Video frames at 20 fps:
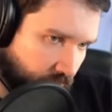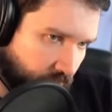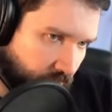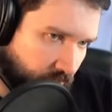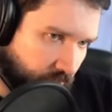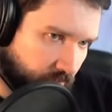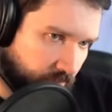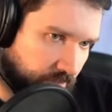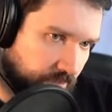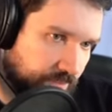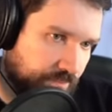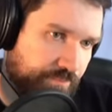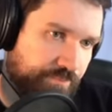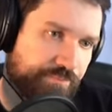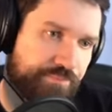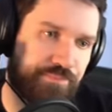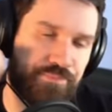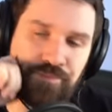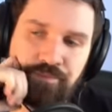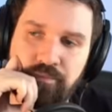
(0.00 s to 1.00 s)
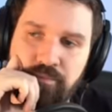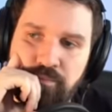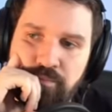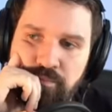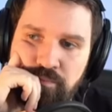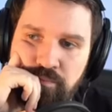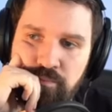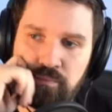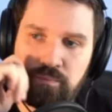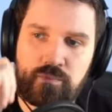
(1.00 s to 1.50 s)

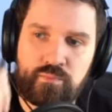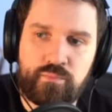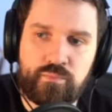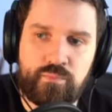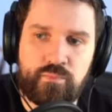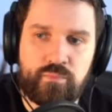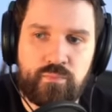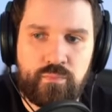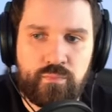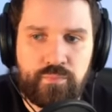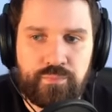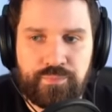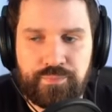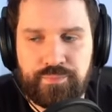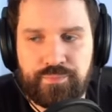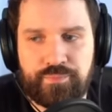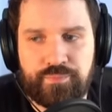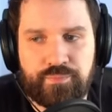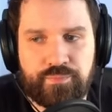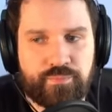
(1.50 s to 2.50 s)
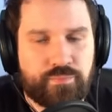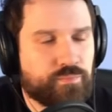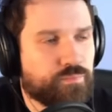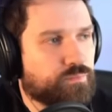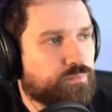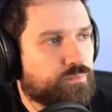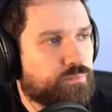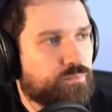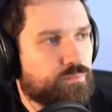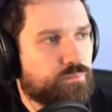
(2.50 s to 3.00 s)

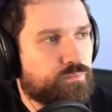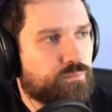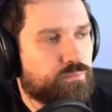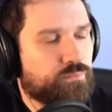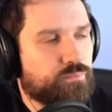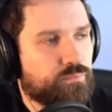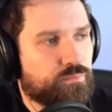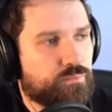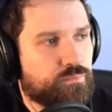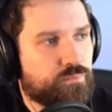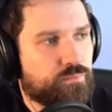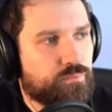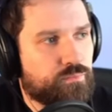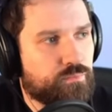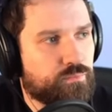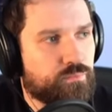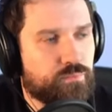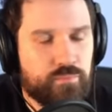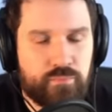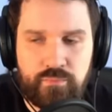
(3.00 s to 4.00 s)
The person shown says nothing.